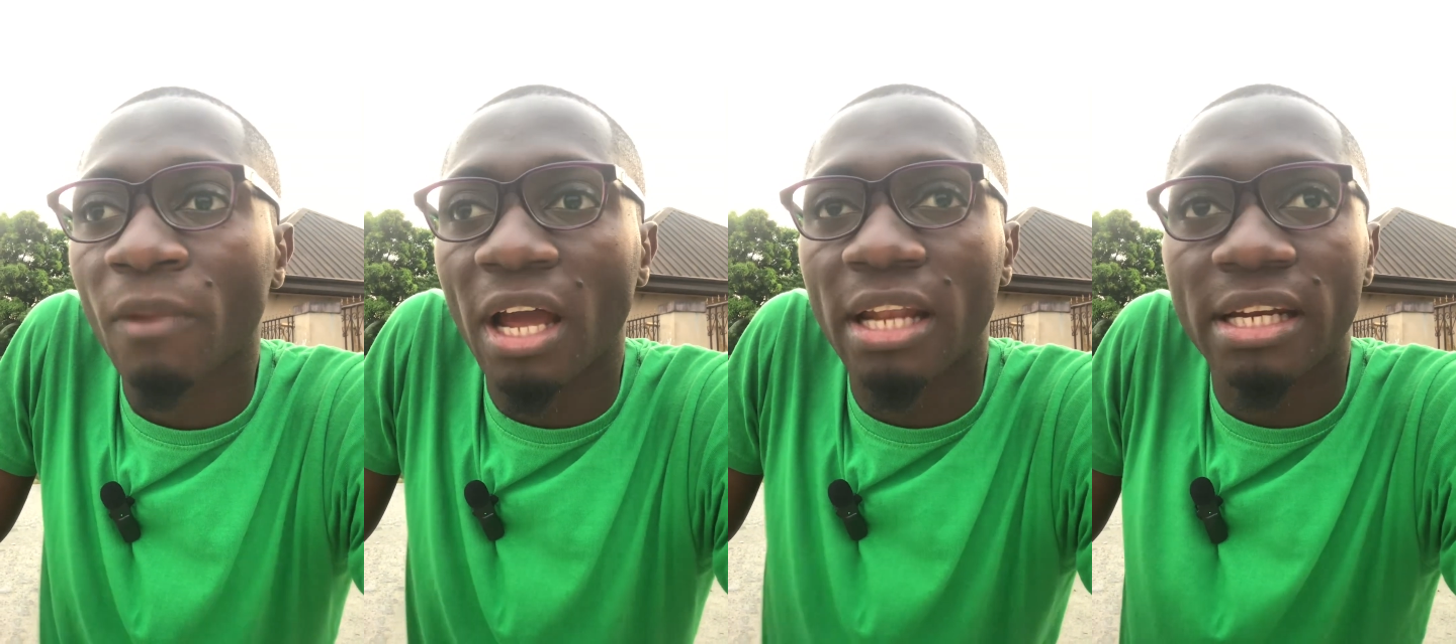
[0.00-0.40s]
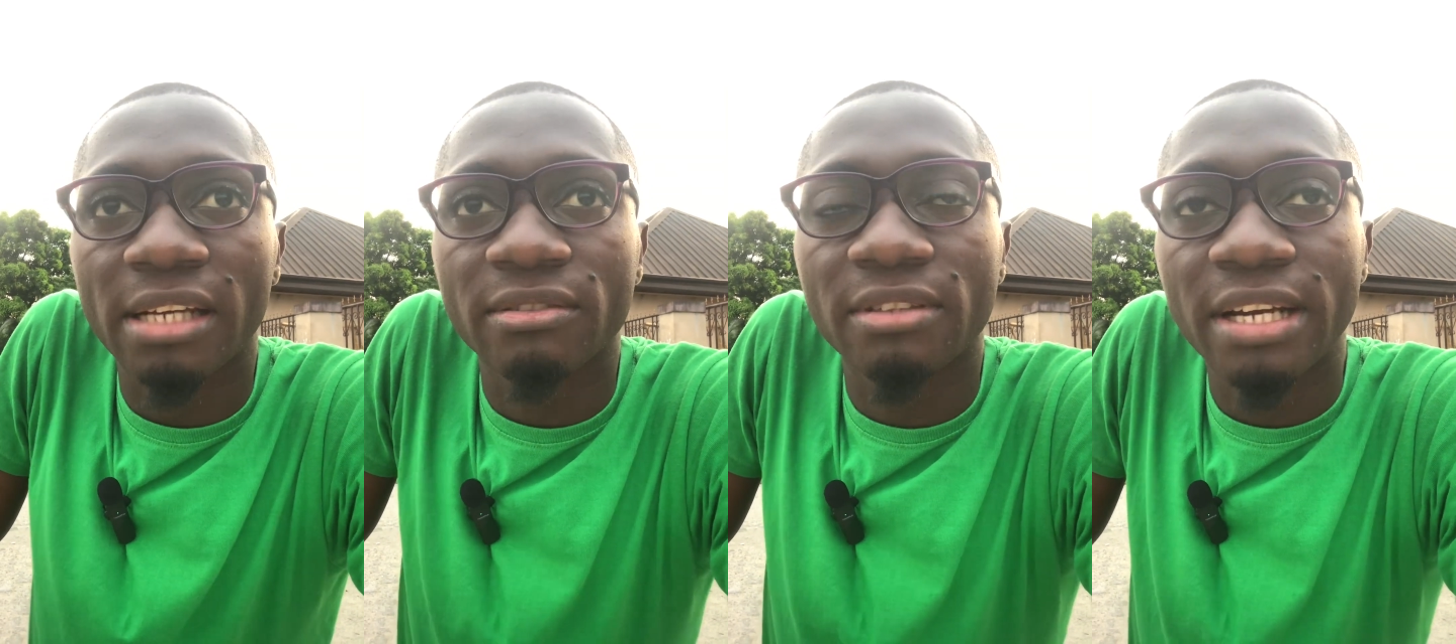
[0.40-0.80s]
And there
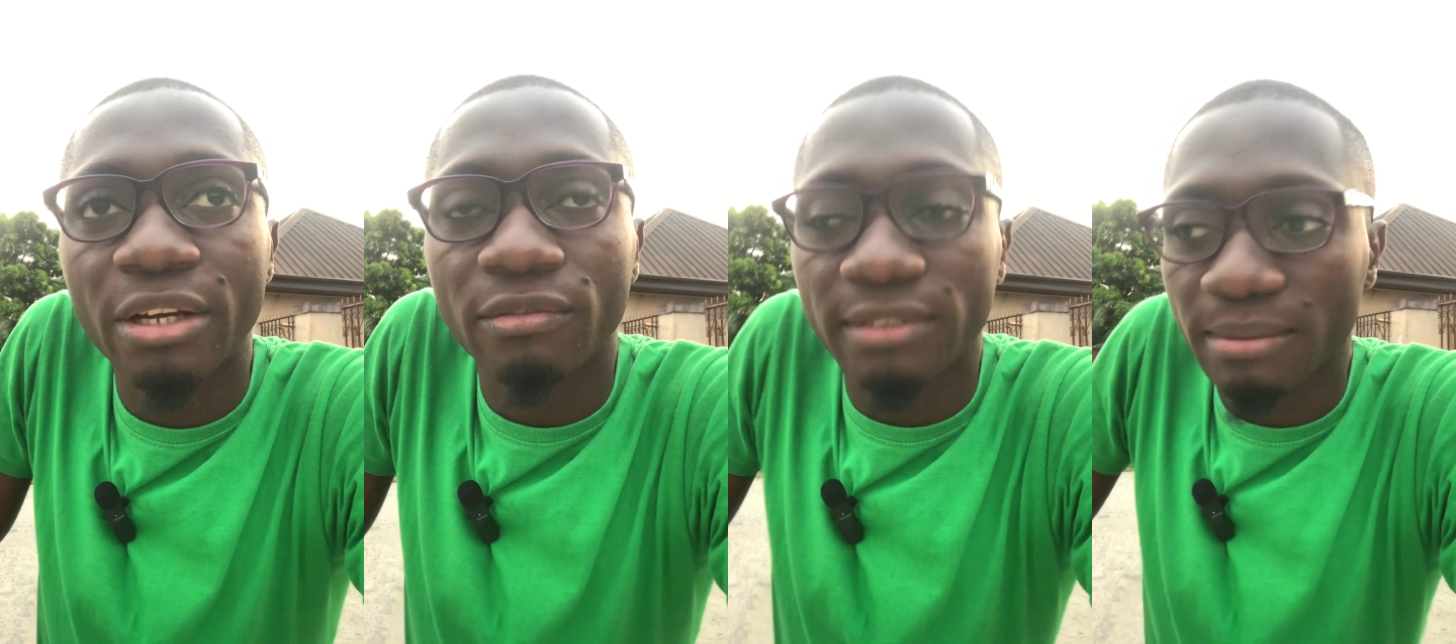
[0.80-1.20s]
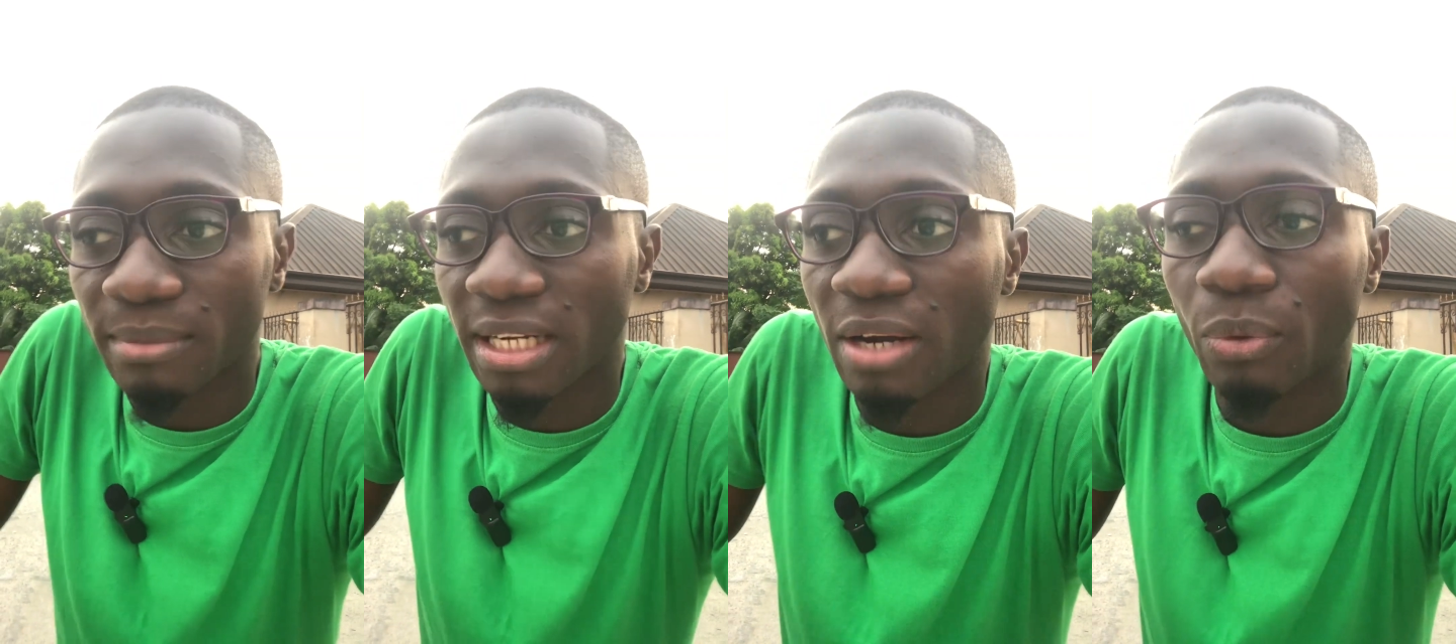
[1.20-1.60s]
are three of them
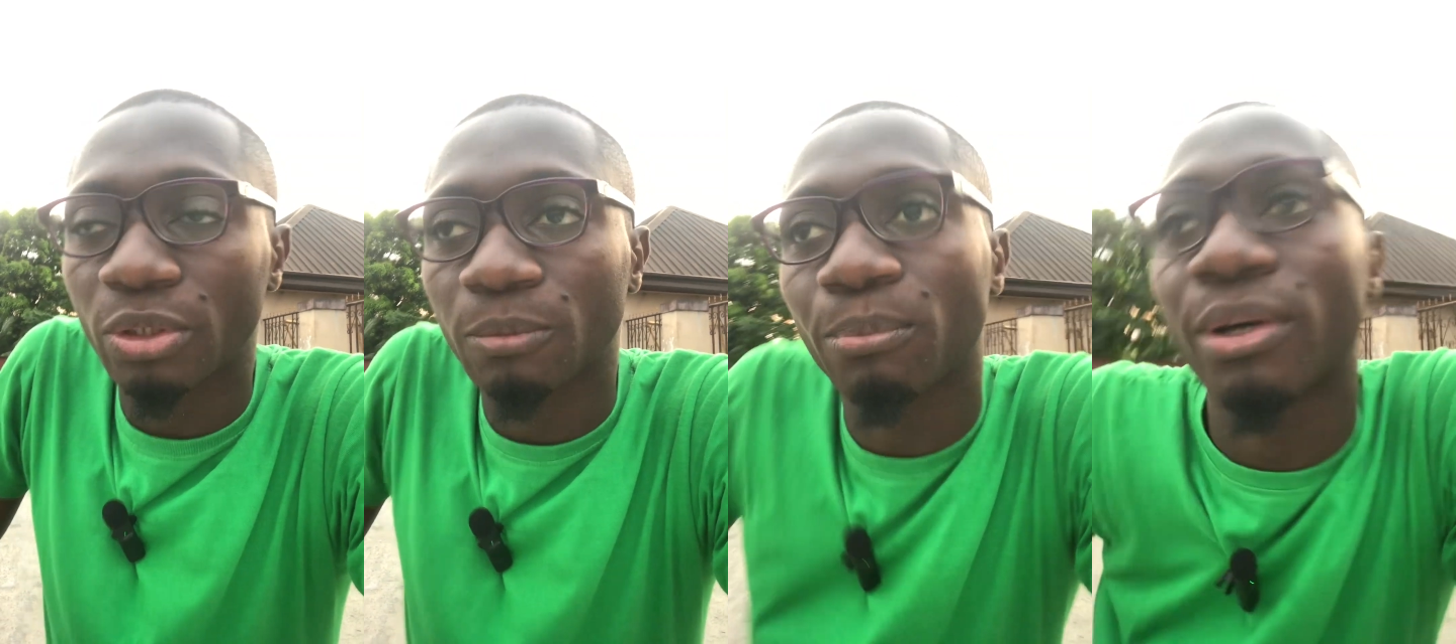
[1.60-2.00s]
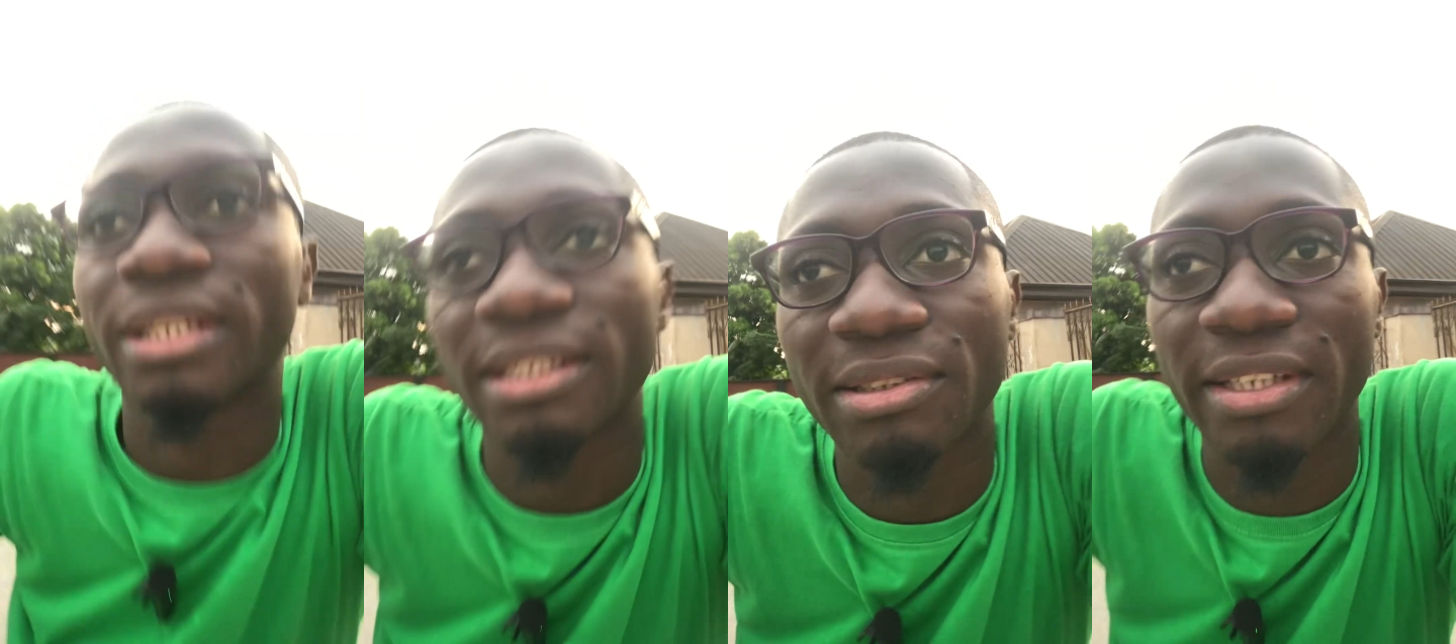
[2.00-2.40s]
that I want to
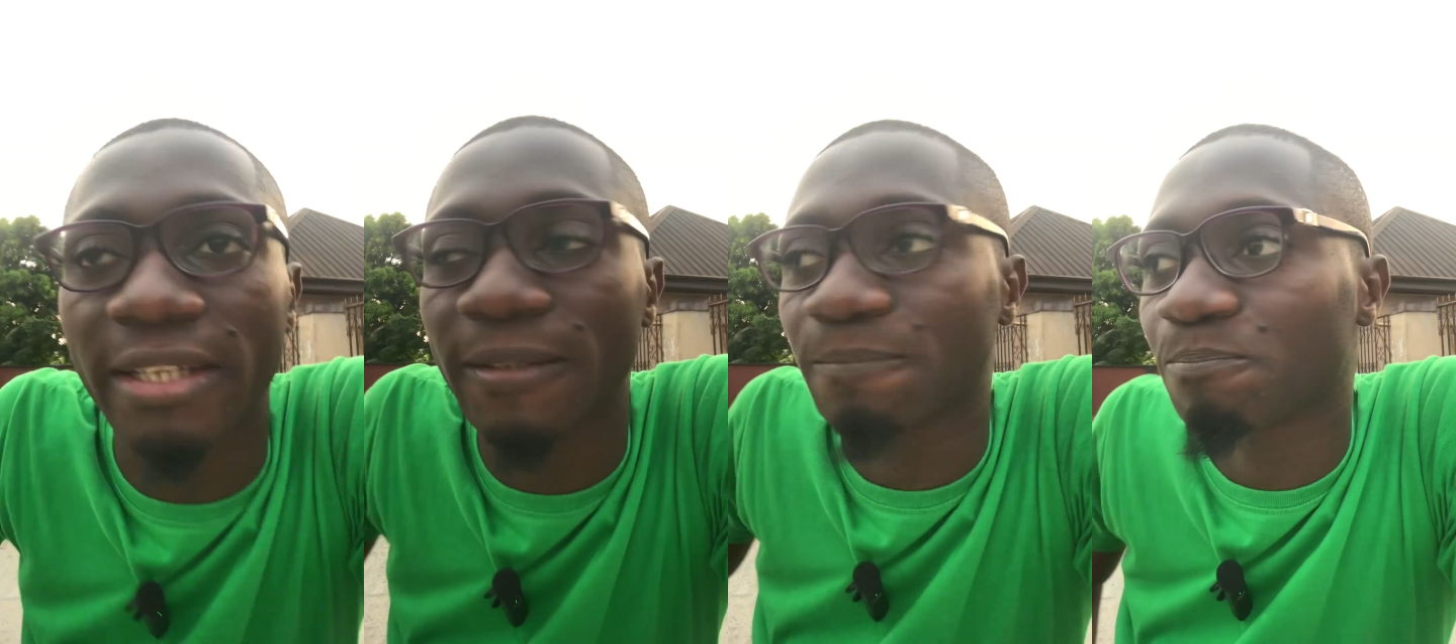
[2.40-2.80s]
point out here.